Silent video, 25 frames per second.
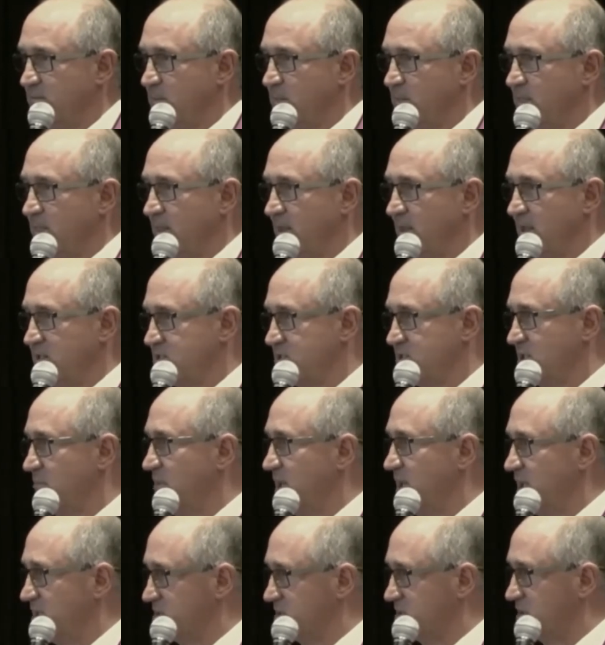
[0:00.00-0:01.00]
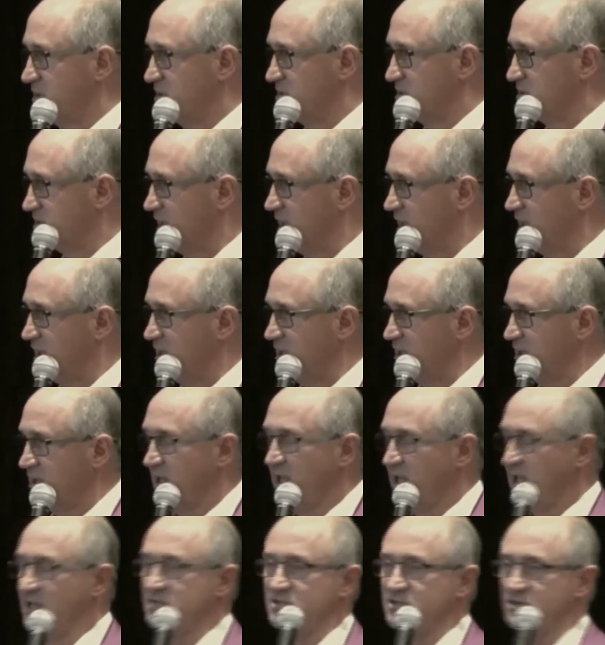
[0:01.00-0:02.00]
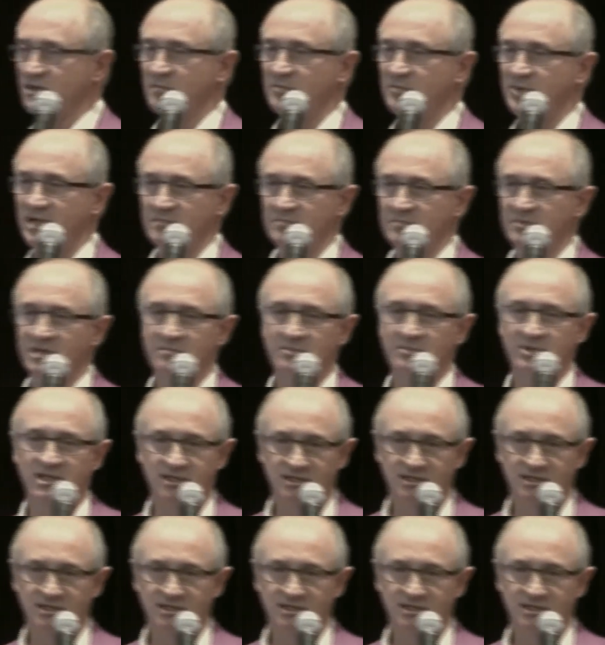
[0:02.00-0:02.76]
that somebody's going to say, and it's going to make me $1 million.